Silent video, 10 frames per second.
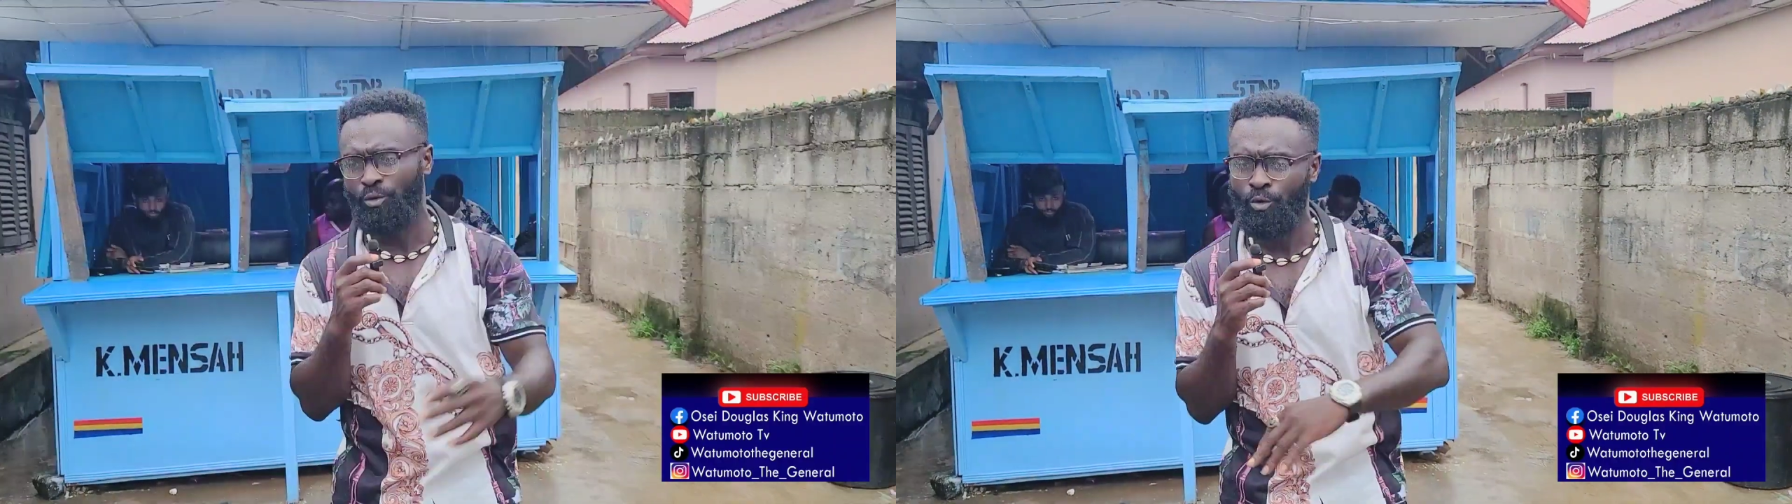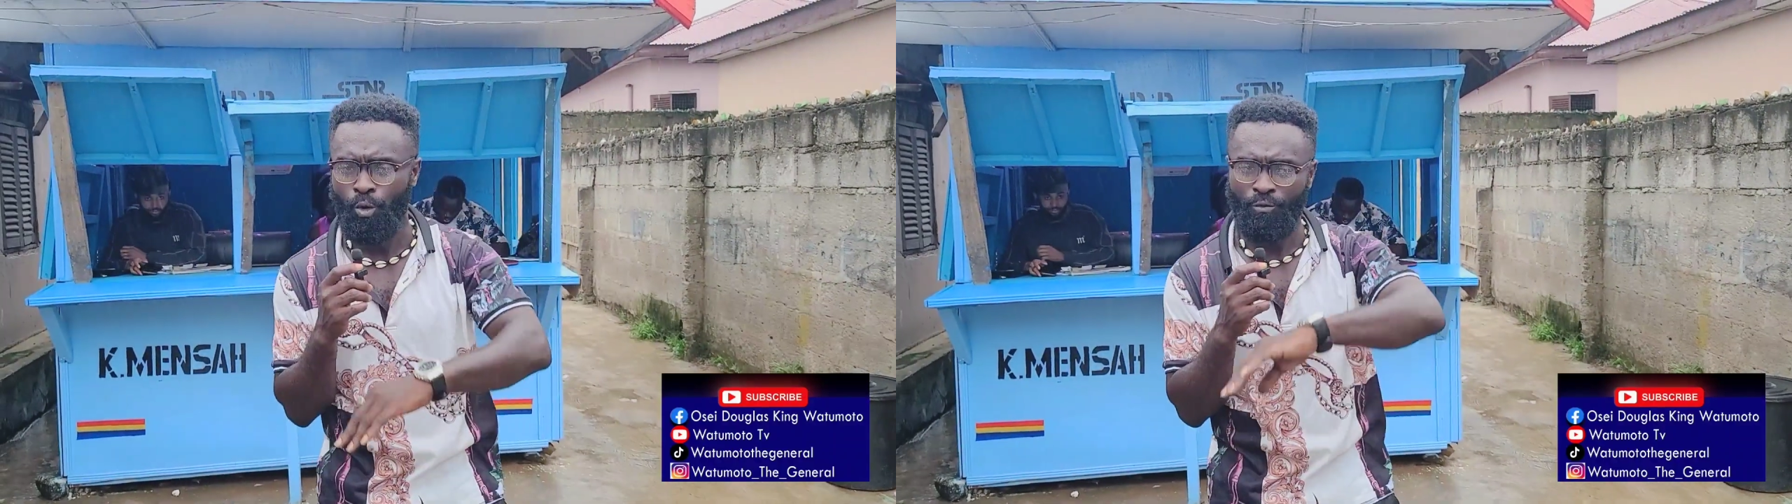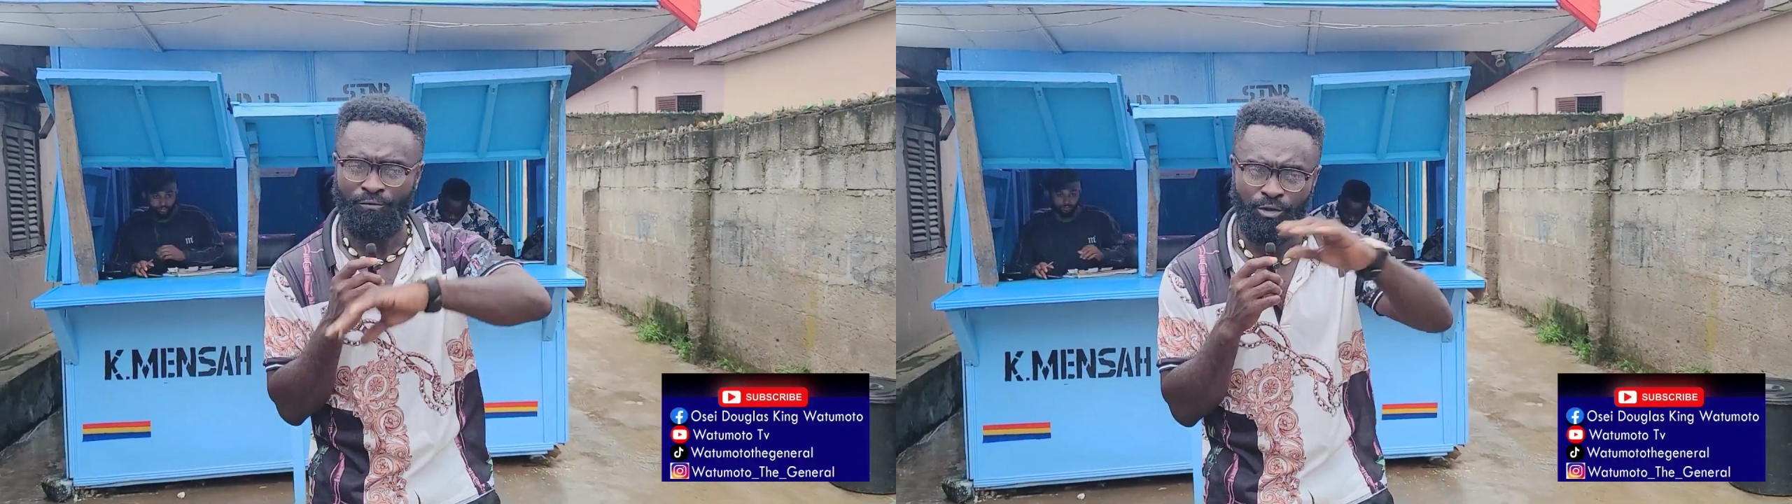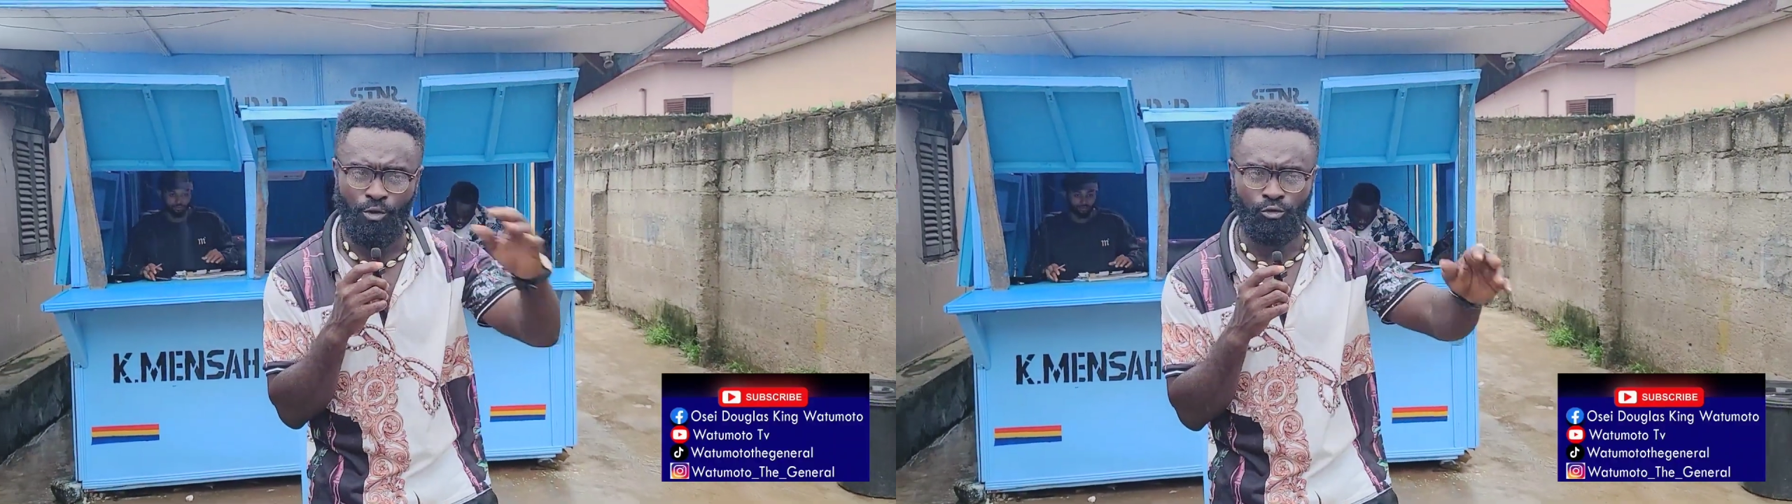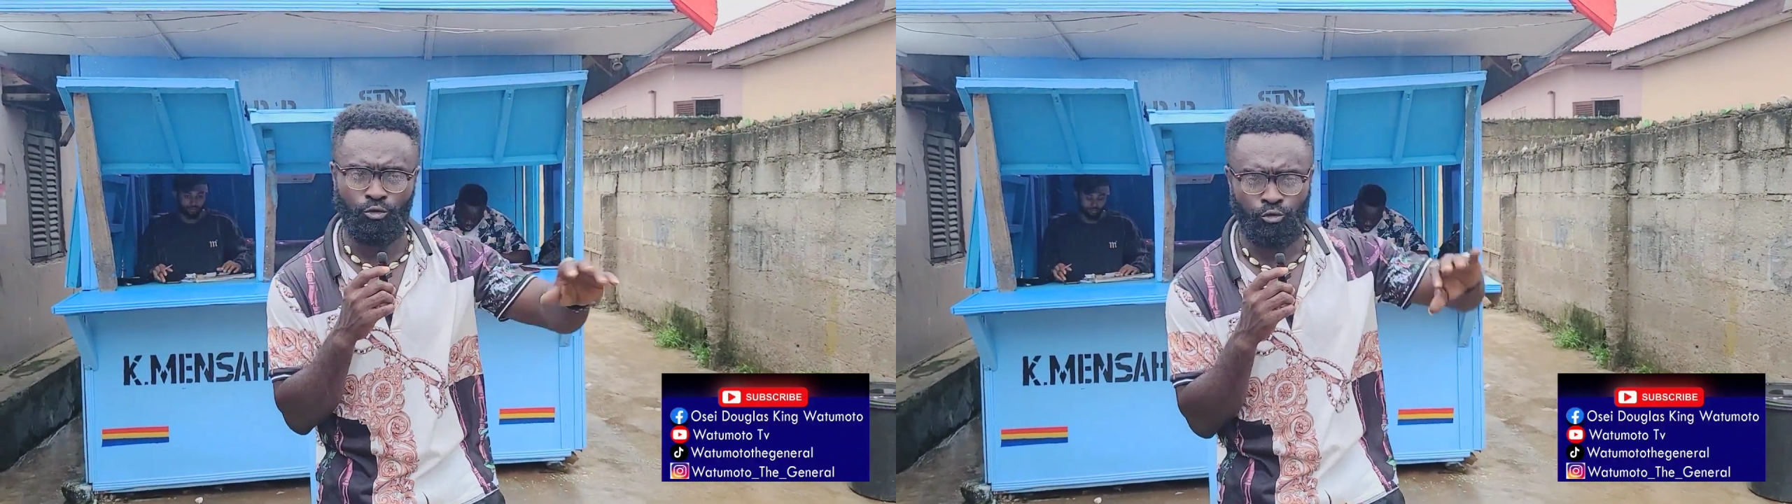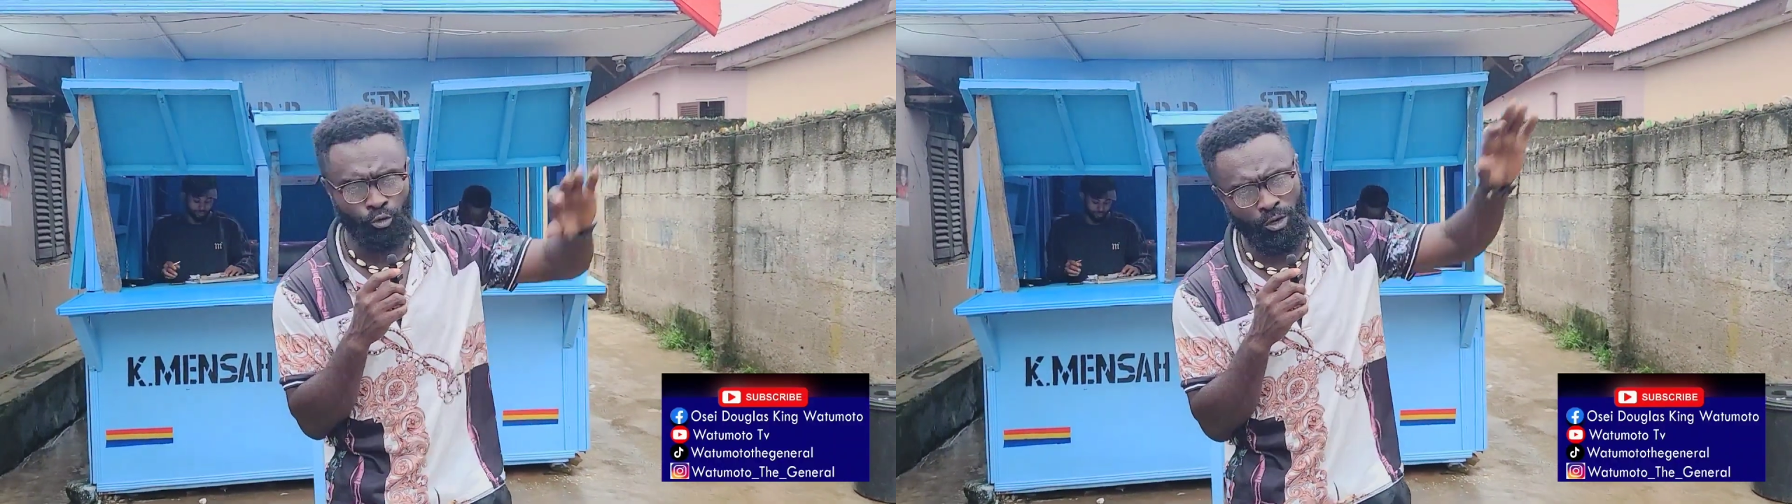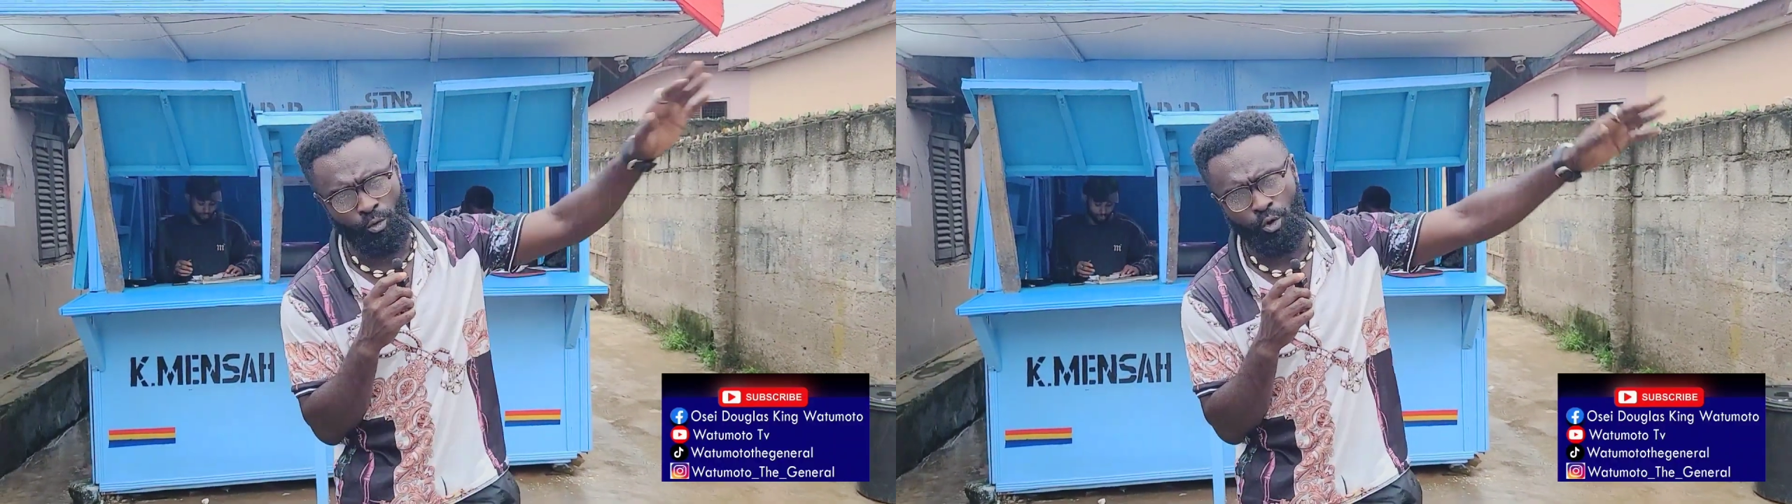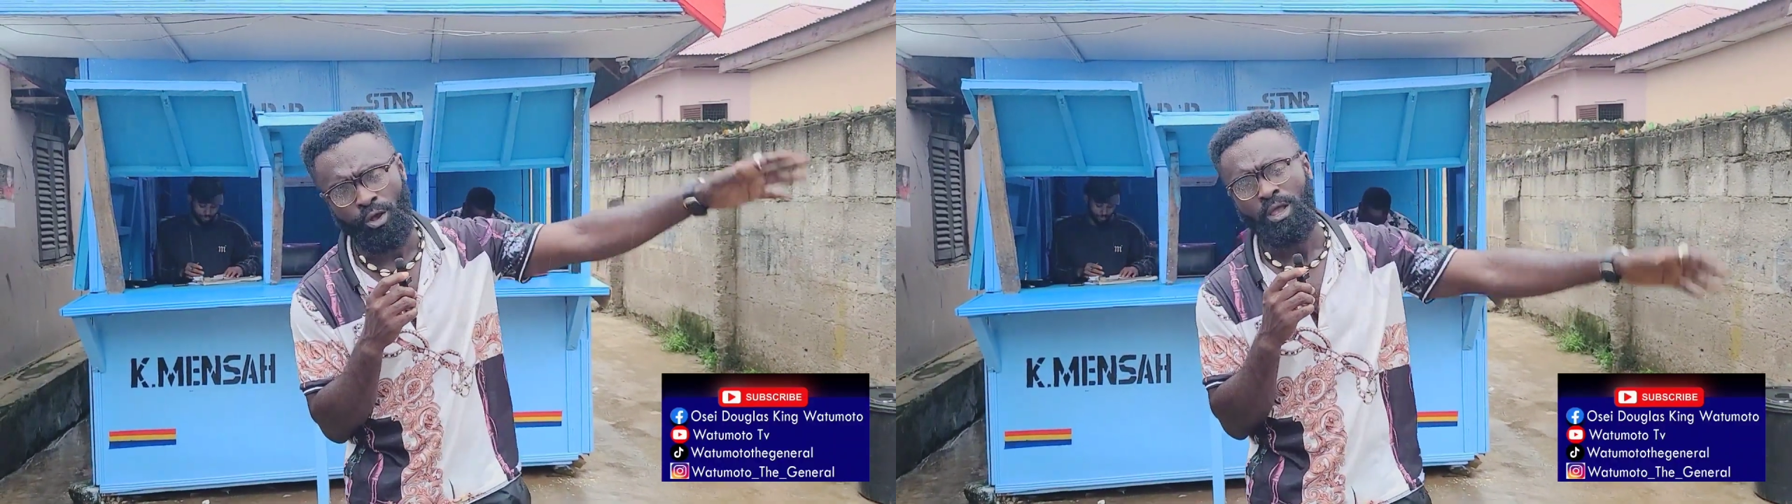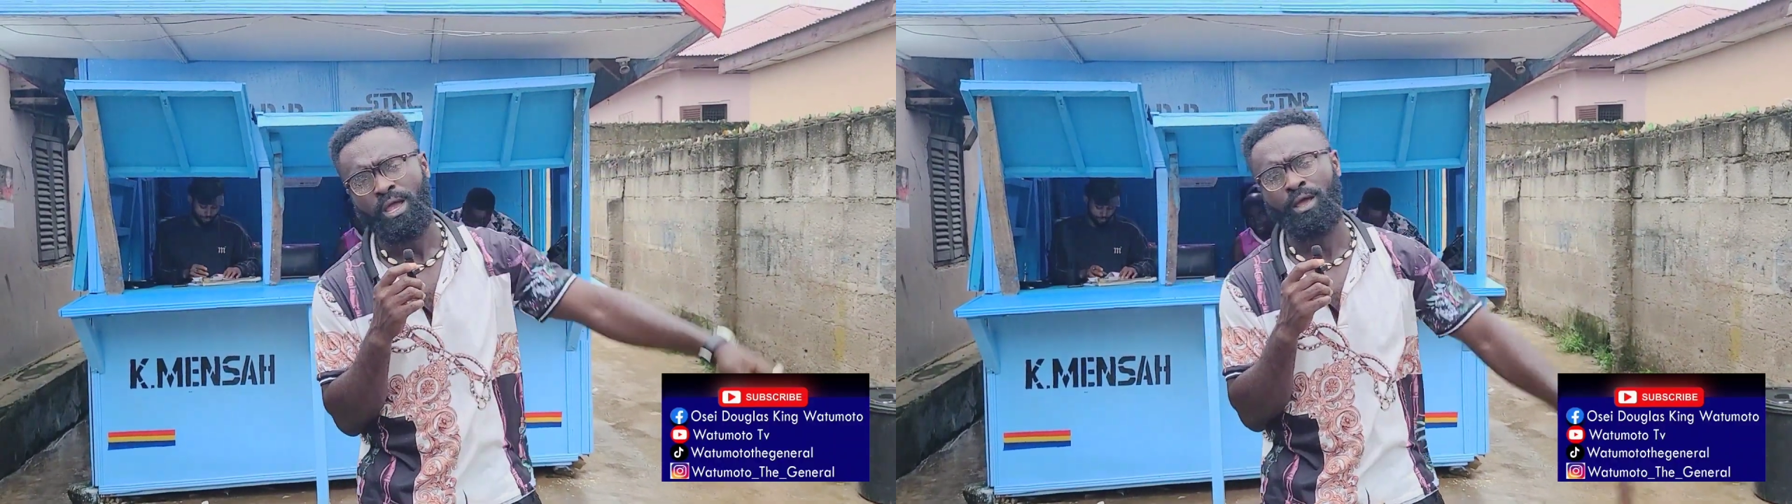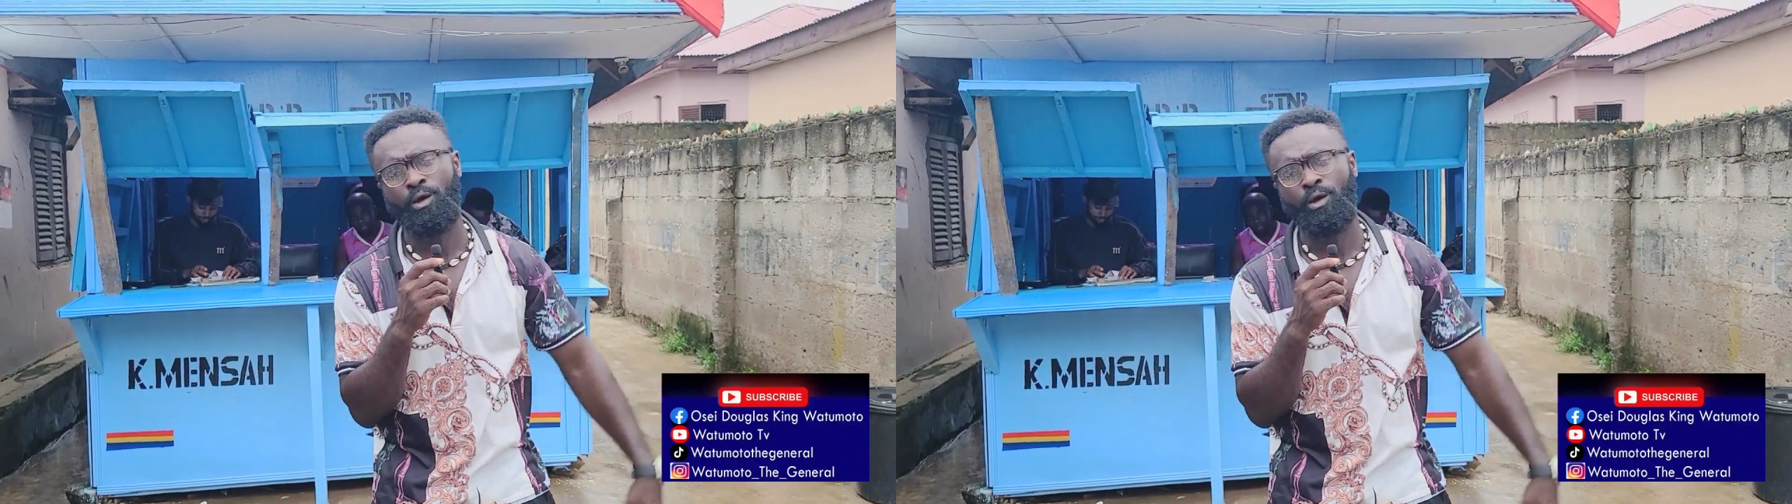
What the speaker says: no, or videos, so